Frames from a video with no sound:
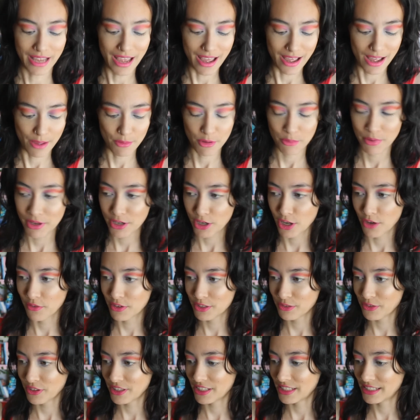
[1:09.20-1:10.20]
yeah, I'm a bit
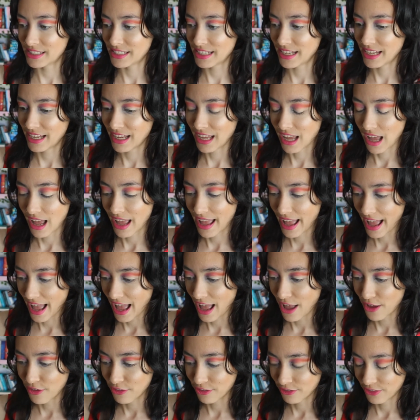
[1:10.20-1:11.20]
nervous for this year. I
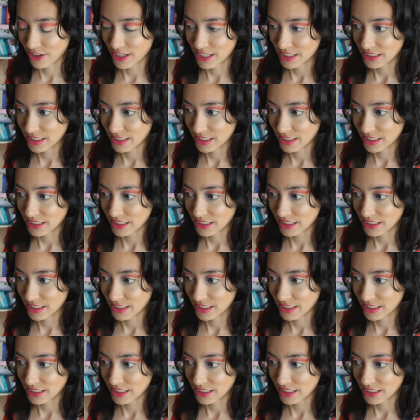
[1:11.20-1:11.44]
have